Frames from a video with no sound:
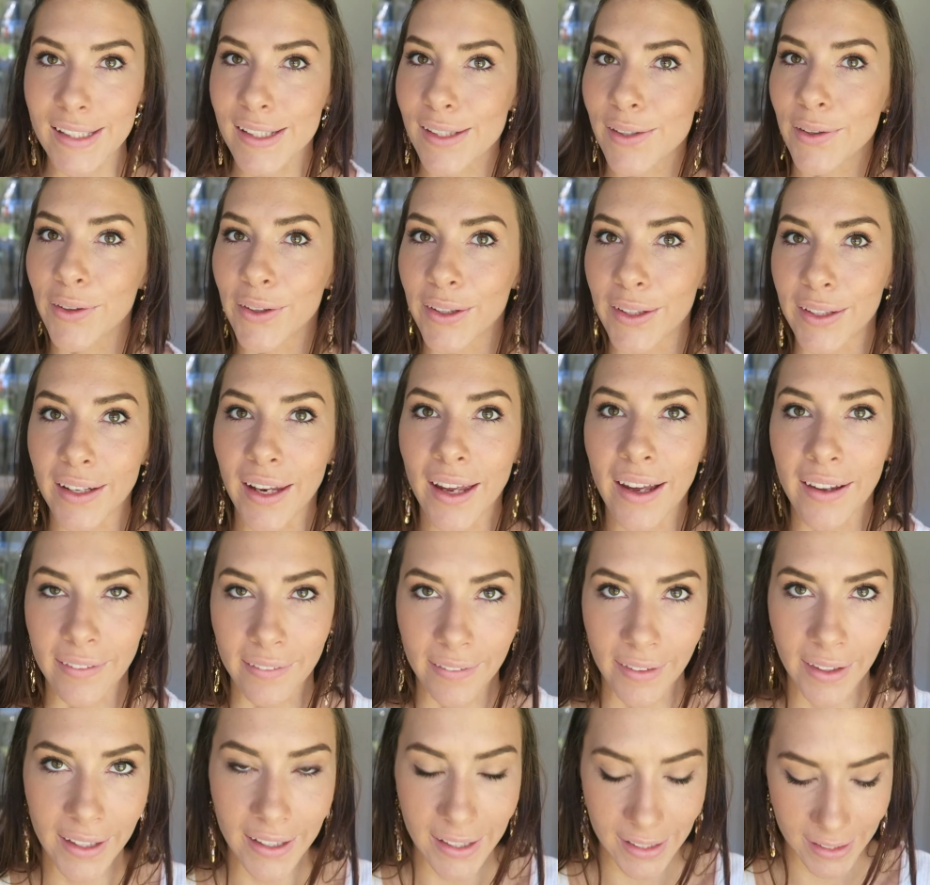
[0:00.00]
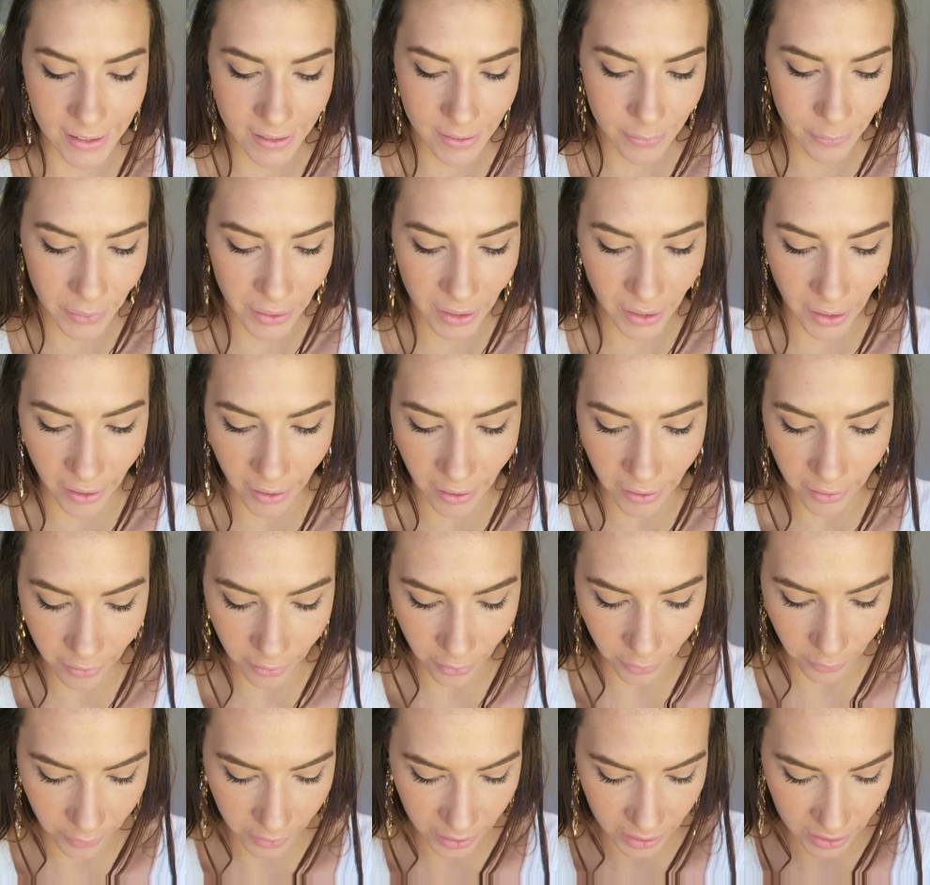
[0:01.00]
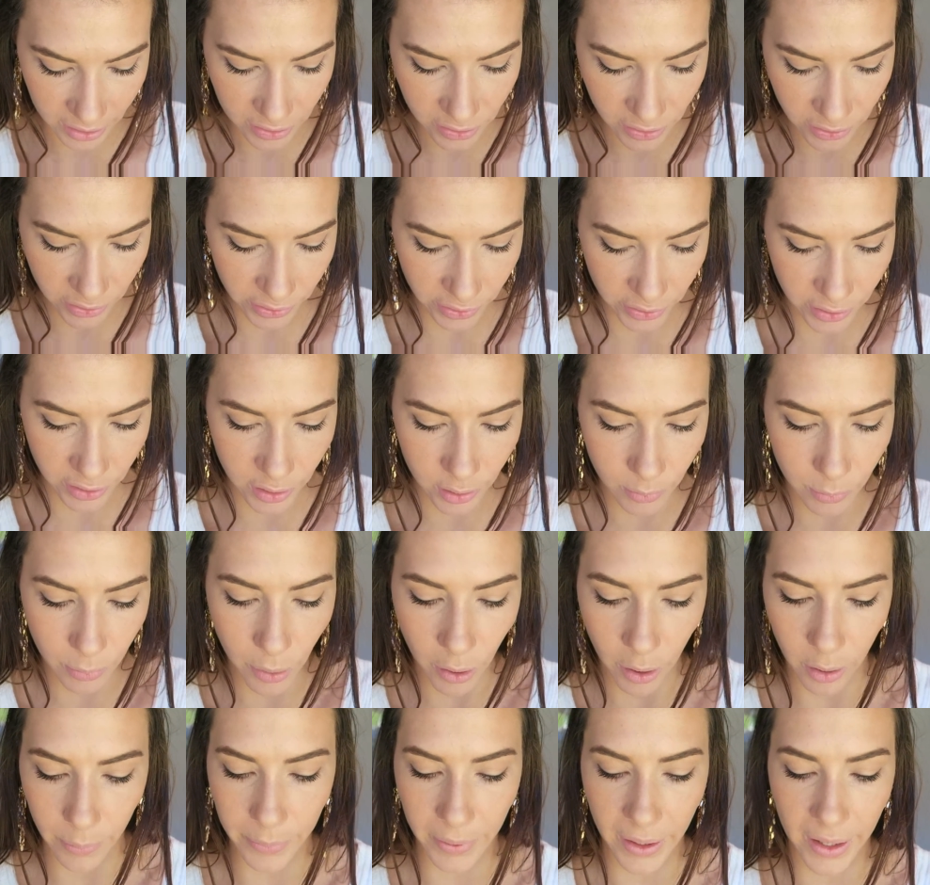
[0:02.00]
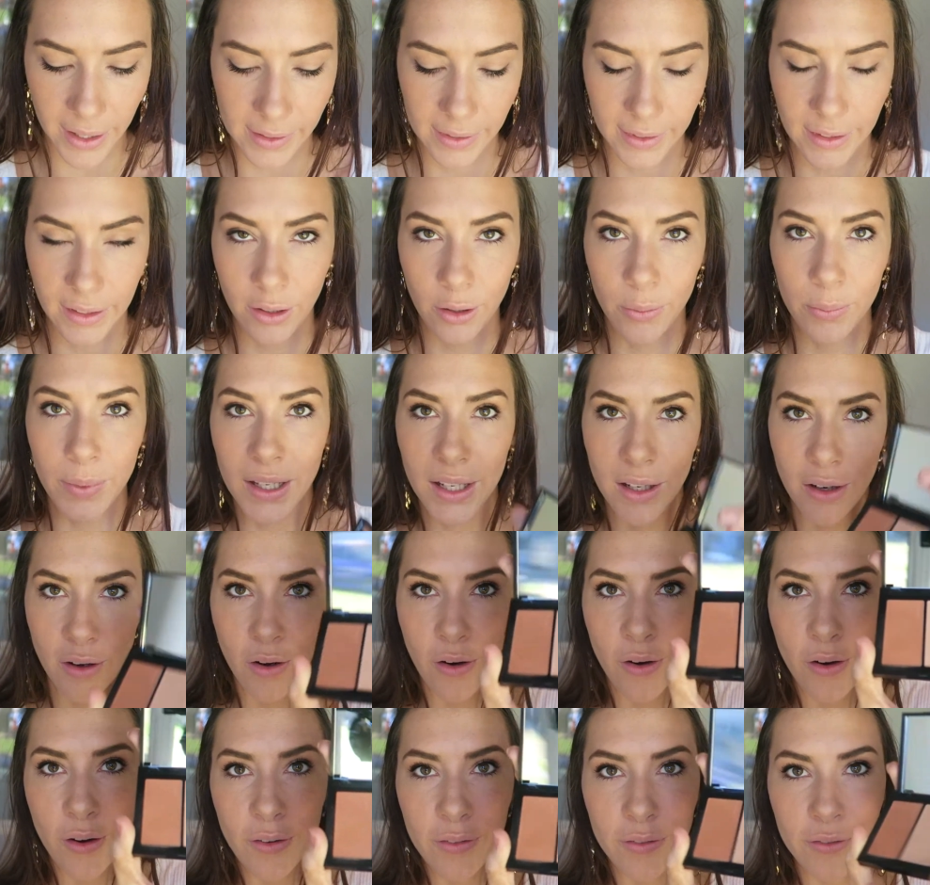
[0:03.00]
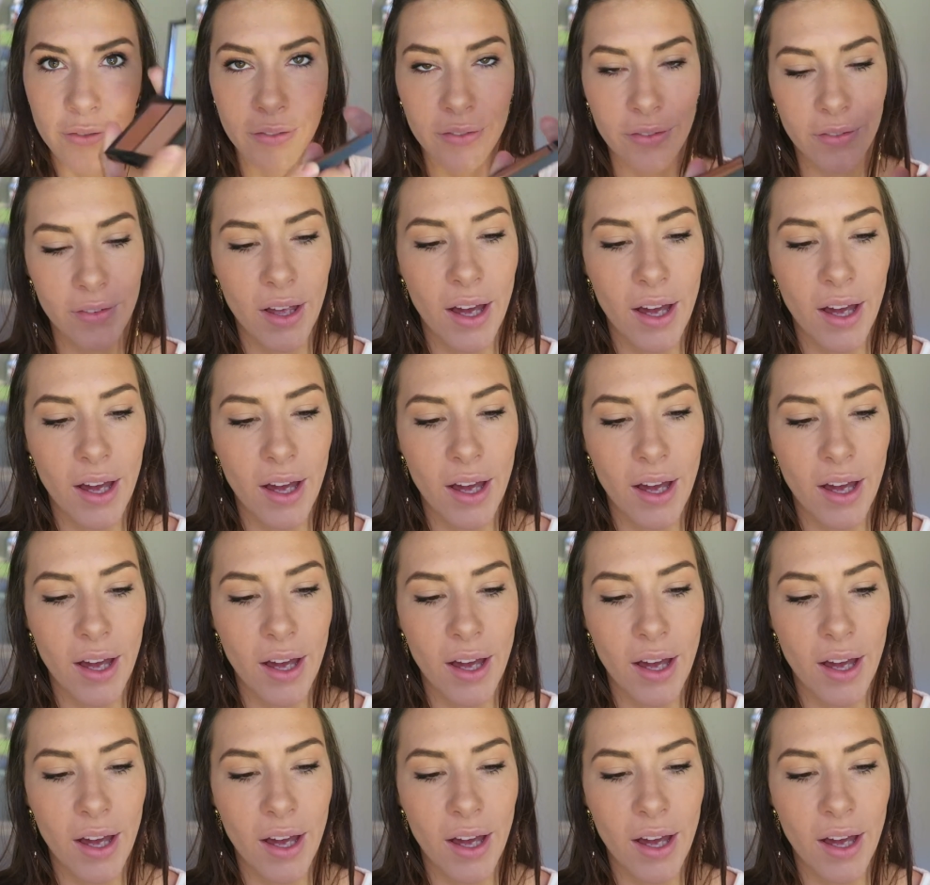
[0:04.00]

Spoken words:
so now ladies, we are going to pop a little bit of